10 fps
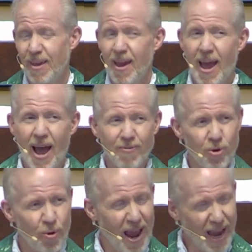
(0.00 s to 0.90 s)

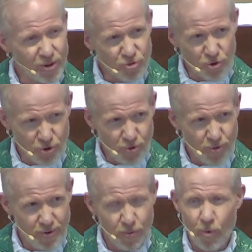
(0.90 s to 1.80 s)
After Andrew,
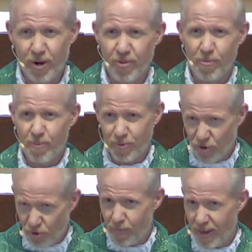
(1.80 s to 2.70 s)
one of the
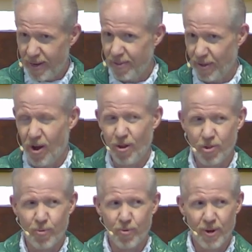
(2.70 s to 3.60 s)
two men in the
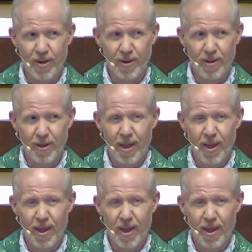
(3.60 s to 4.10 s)
gospel reading,